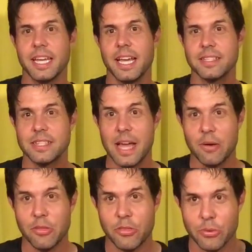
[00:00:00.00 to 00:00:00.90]
has now
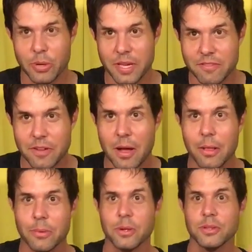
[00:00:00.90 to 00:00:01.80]
3
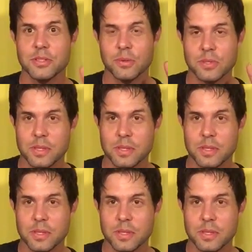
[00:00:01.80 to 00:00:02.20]
followers. So